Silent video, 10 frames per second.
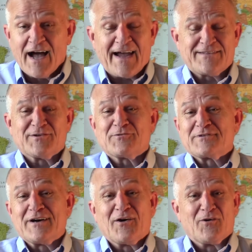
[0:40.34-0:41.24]
I
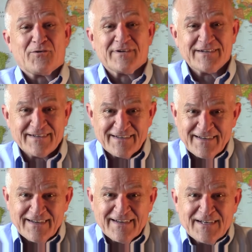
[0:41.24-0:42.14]
don't know.
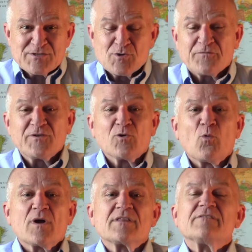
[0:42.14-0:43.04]
So if you're
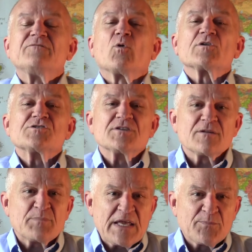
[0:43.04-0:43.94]
one of the
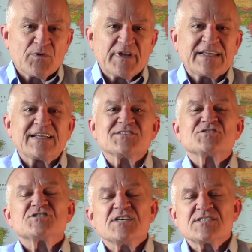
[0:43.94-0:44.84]
fortunate people that
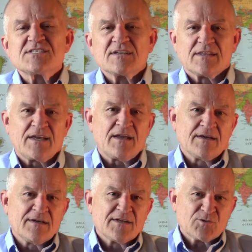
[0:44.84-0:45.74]
consistently
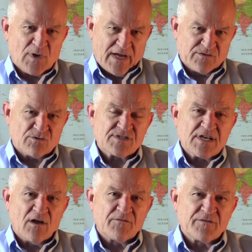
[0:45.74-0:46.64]
drives
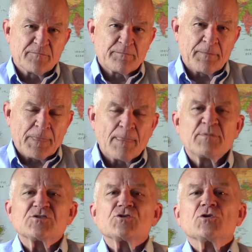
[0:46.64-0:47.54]
yourself,
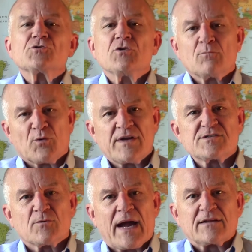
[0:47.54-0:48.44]
be sure to
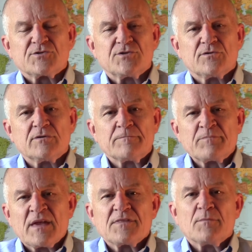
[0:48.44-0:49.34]
embrace gratitude.
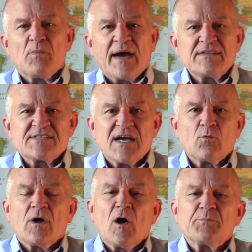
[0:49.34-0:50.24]
The mindset
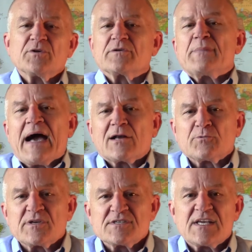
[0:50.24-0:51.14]
will help your
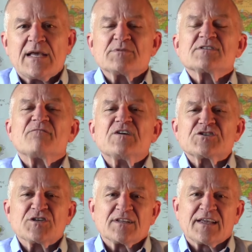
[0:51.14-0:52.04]
batteries keep
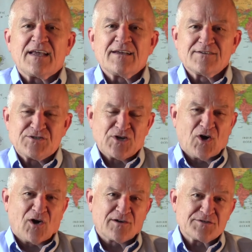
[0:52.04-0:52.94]
sufficiently
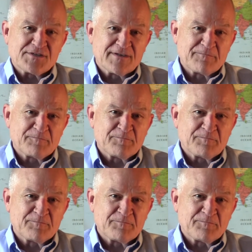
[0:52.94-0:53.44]
charged.